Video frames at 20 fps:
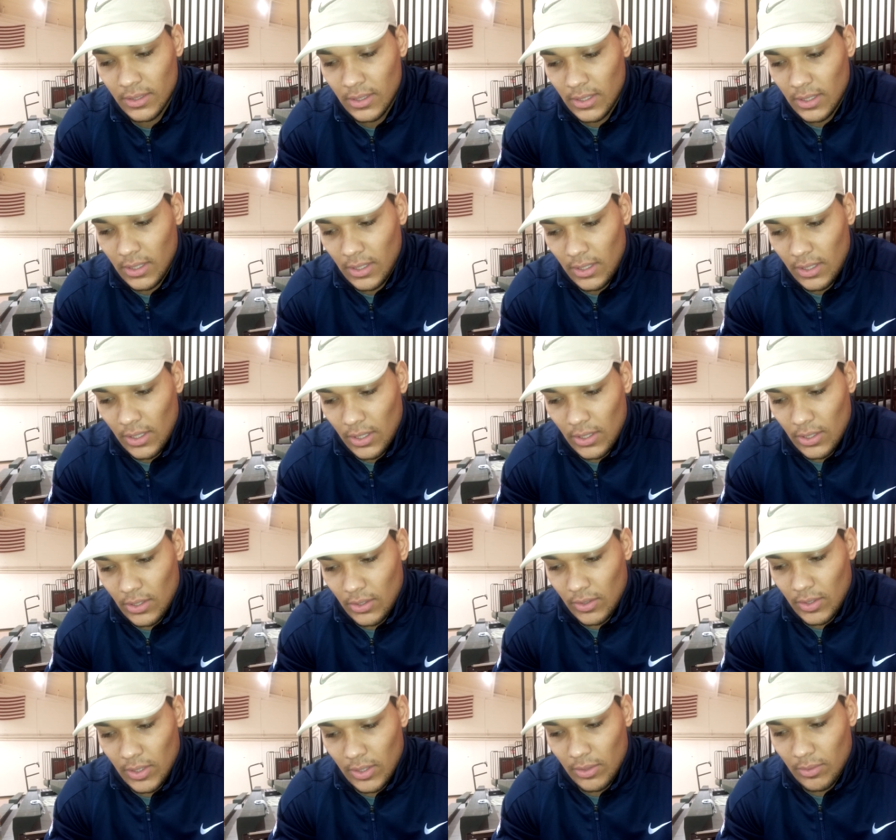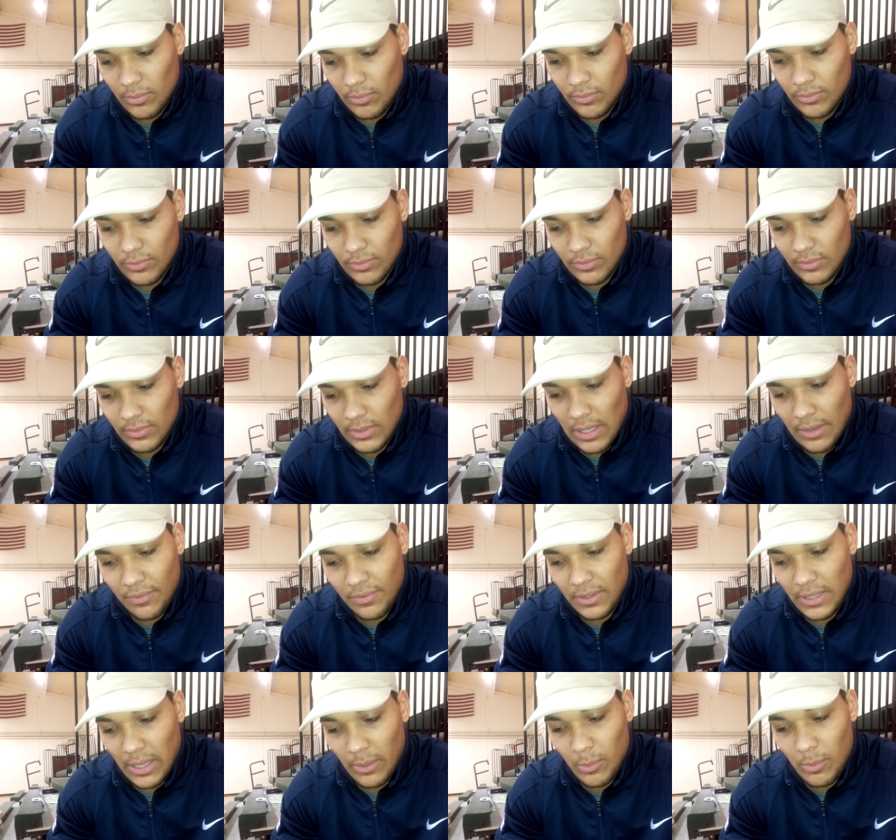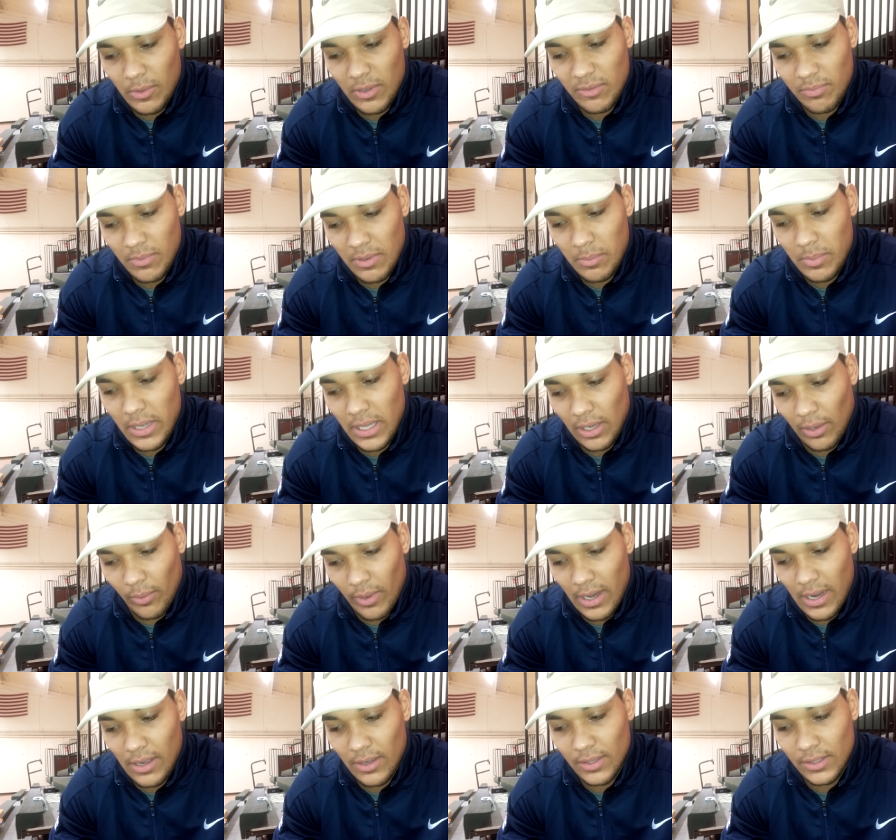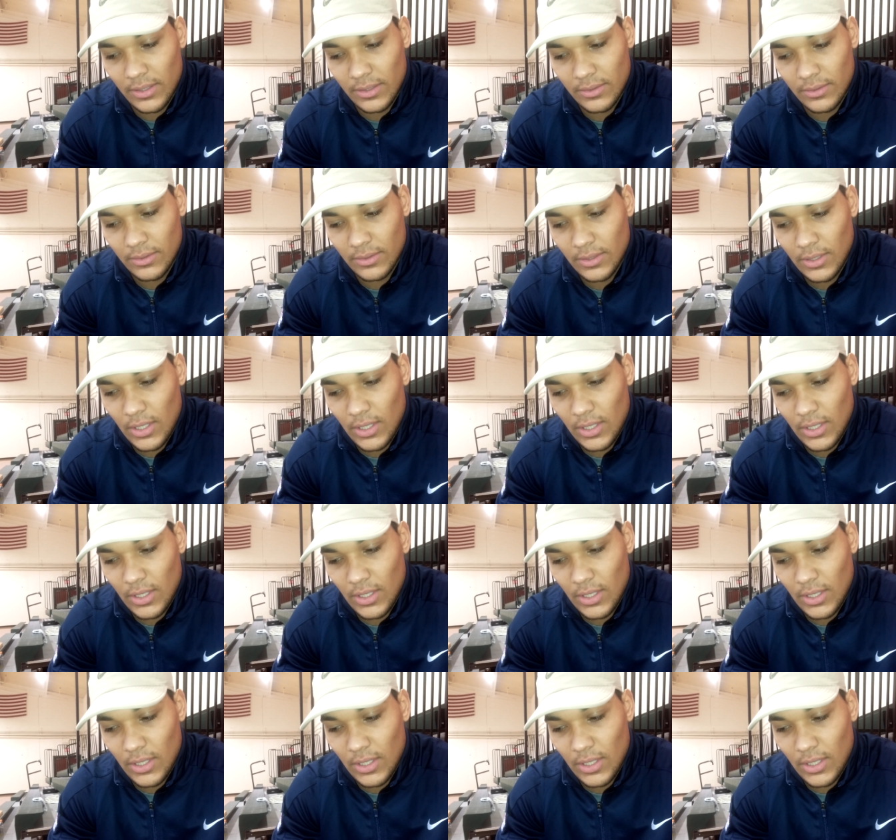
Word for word: And, you know, um, I feel like with me being around and